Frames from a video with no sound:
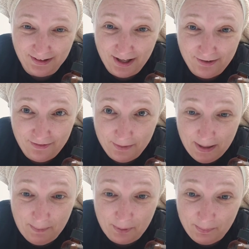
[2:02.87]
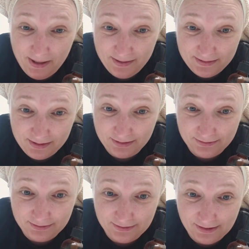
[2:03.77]
love the peppermint.
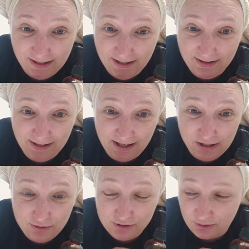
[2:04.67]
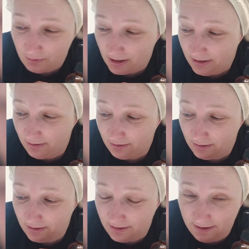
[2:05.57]
And then I use the
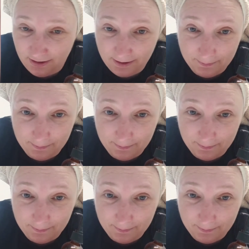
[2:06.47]
regular